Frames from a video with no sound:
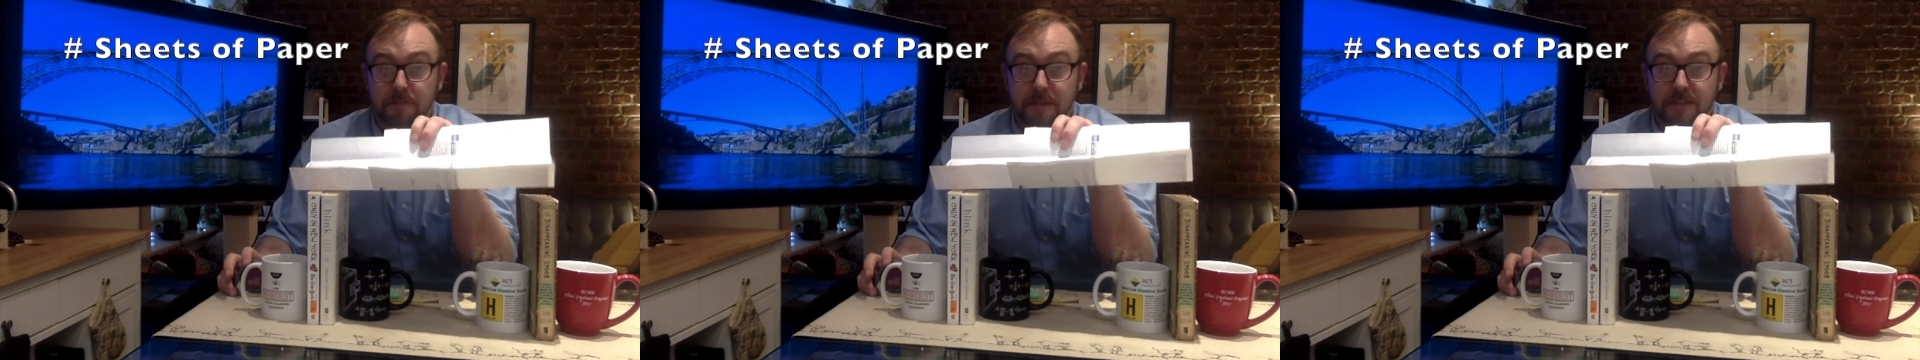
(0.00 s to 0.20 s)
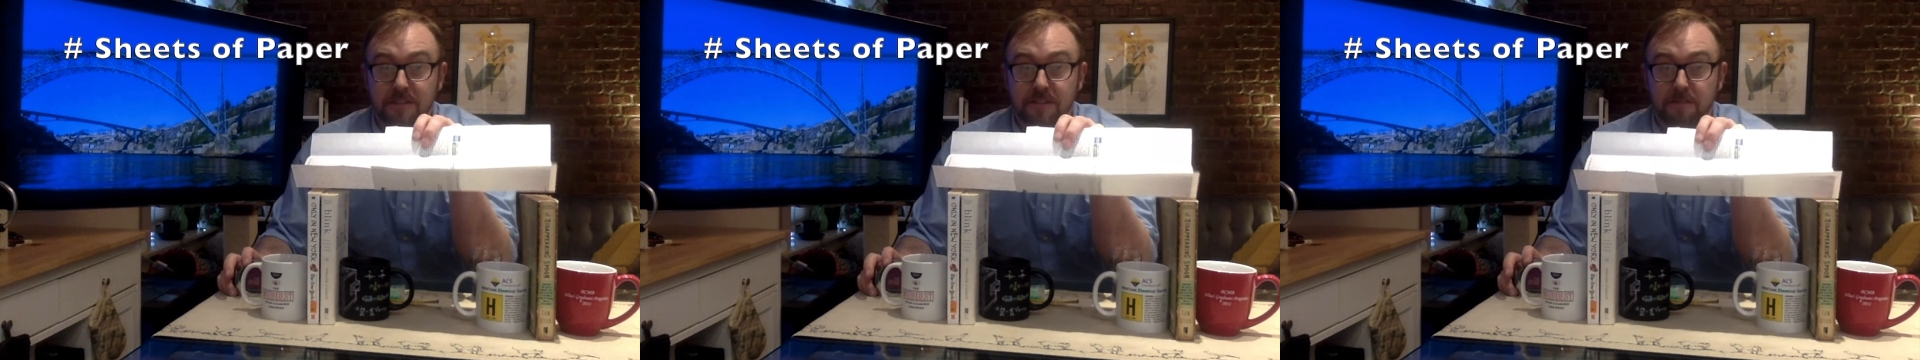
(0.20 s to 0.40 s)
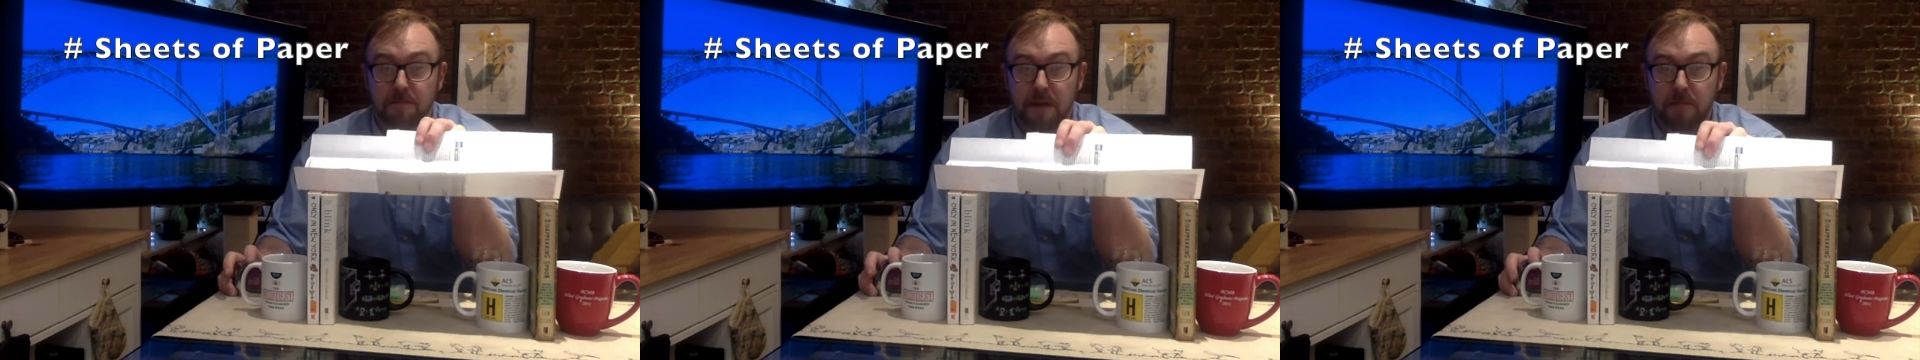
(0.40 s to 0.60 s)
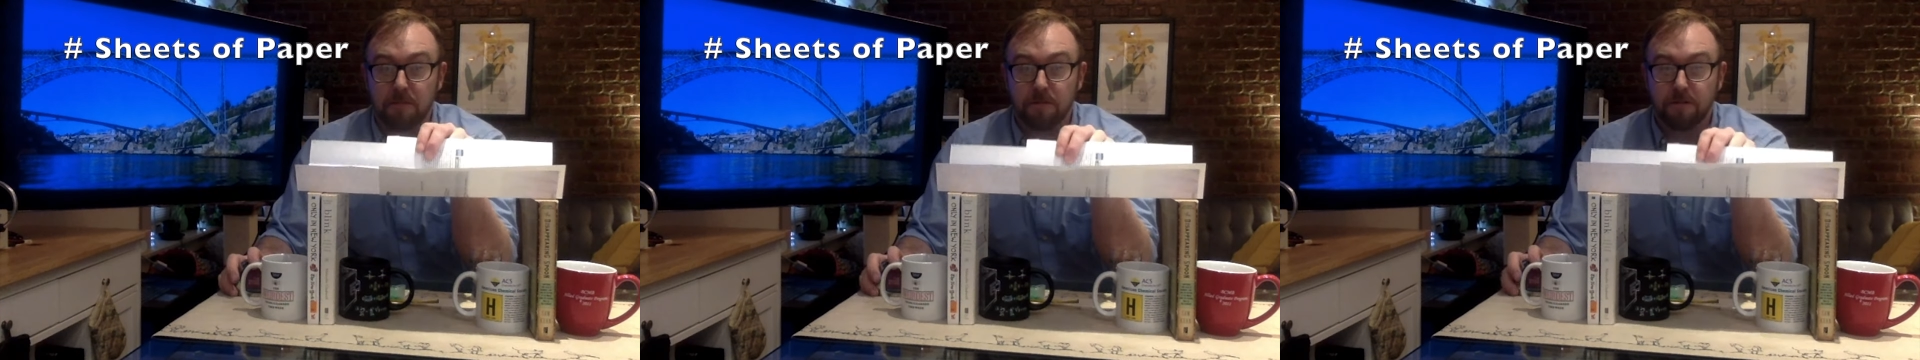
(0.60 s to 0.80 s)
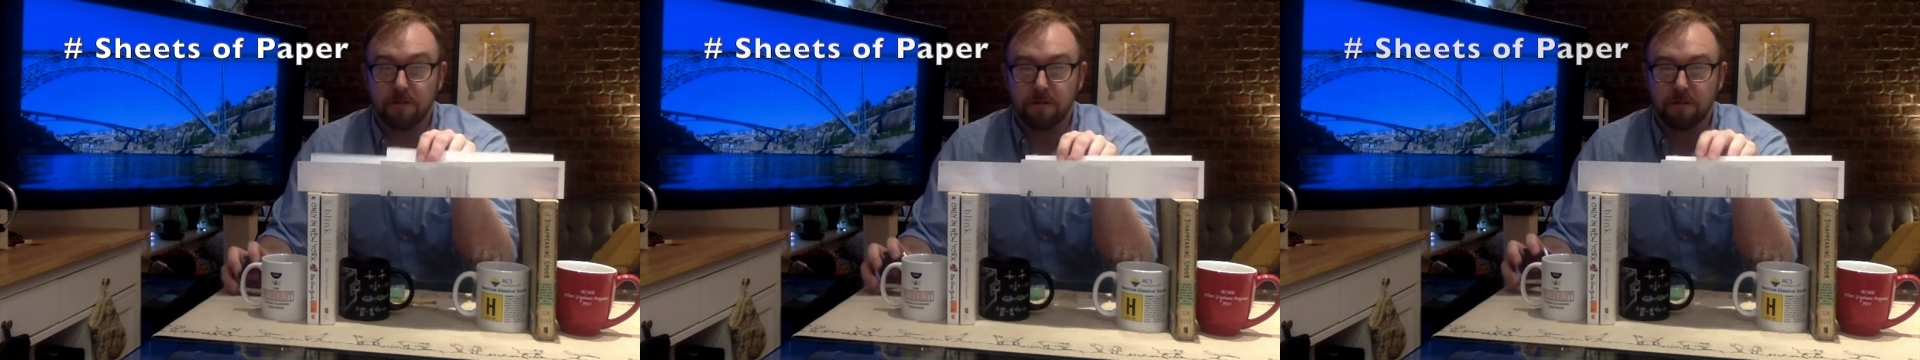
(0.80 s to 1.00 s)
of pieces of
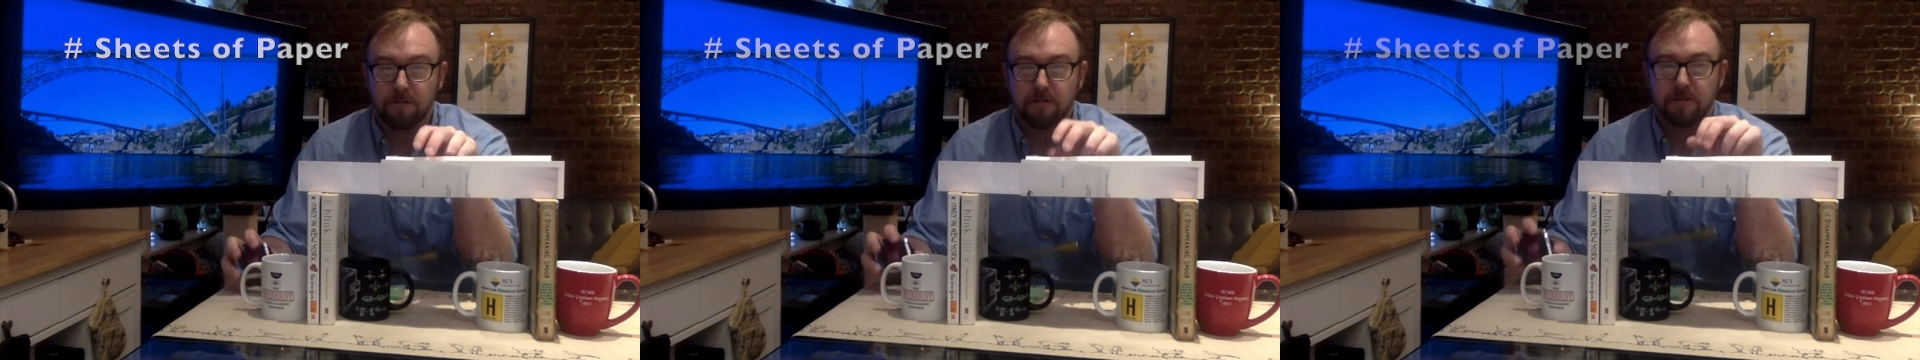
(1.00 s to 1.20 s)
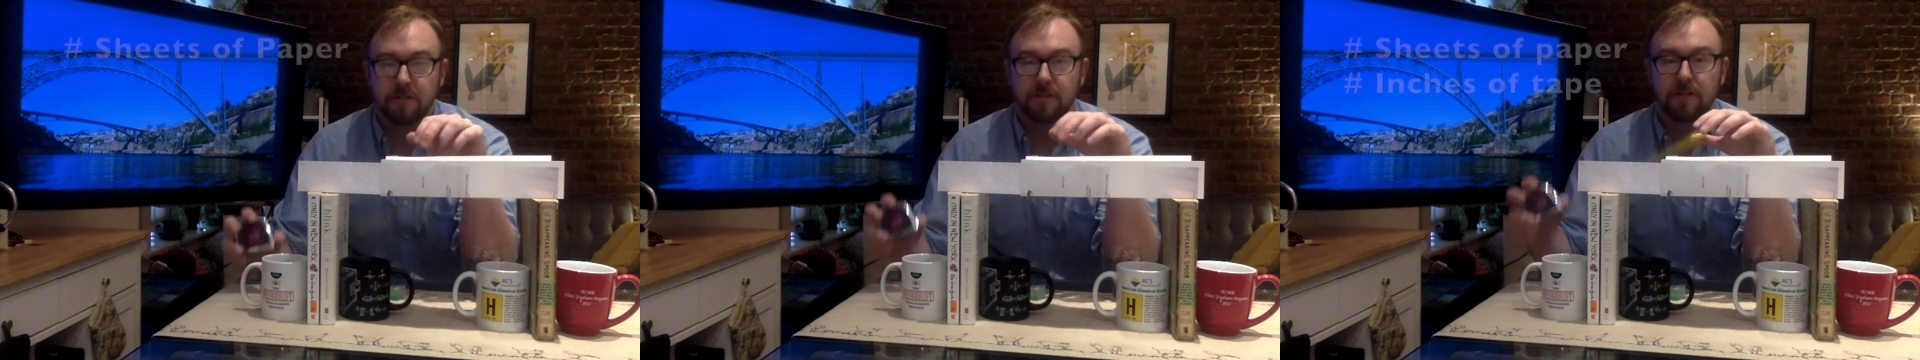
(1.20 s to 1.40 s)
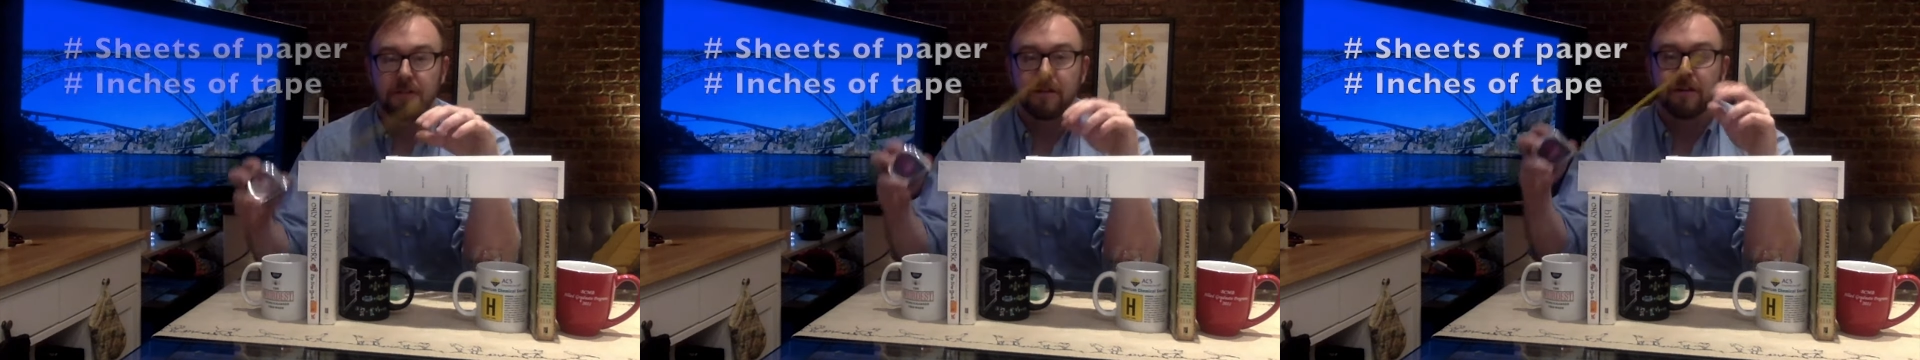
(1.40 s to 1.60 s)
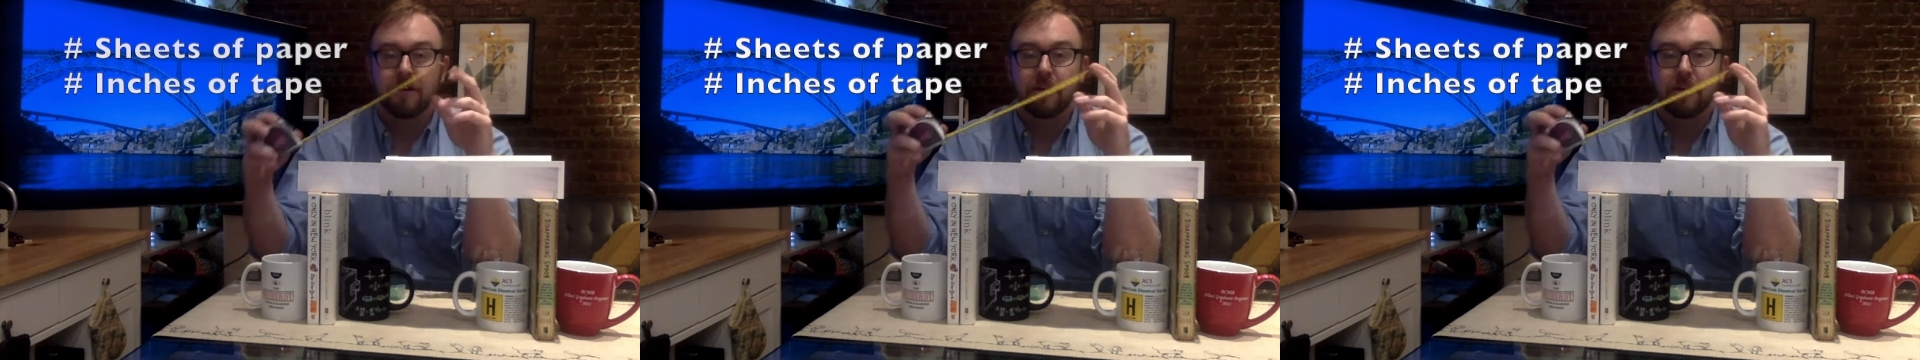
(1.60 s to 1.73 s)
paper you used,